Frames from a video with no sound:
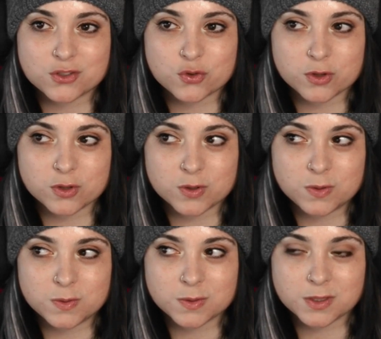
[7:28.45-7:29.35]

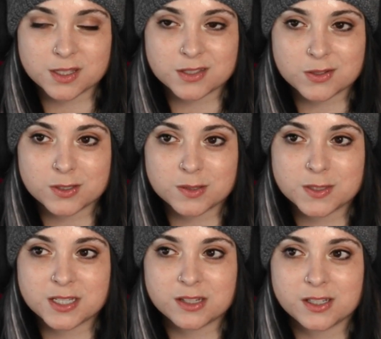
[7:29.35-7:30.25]
true to the source
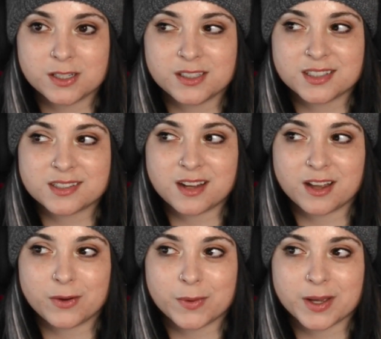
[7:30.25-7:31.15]
material. It's
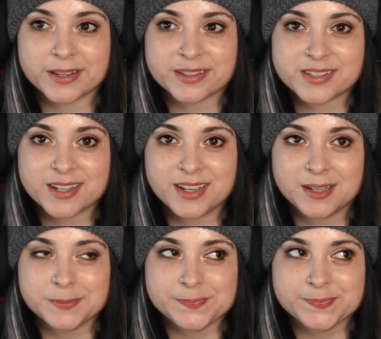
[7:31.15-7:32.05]
not always
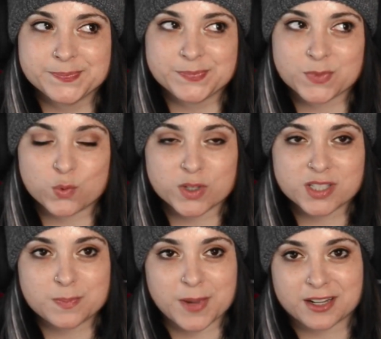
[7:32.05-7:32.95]

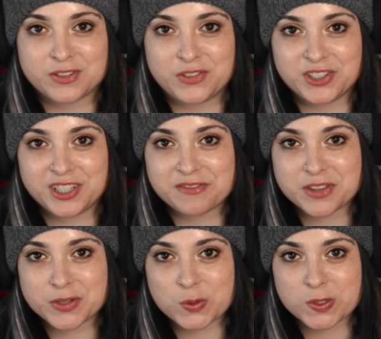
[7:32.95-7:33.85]
respectful of
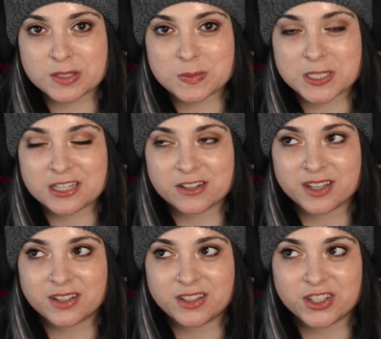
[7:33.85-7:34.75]
the source
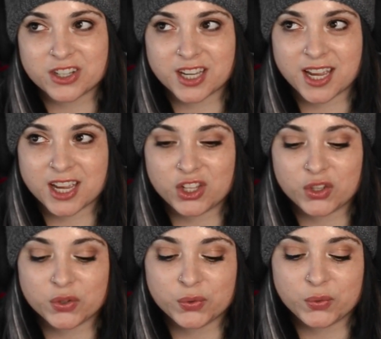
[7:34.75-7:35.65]
material, looking at
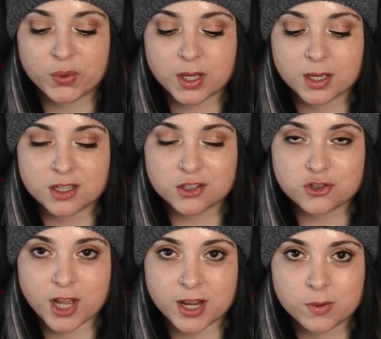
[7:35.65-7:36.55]
you,
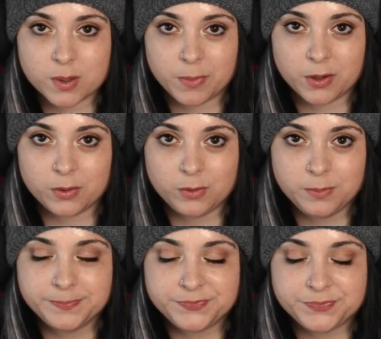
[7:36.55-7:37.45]
Shadow and Bone.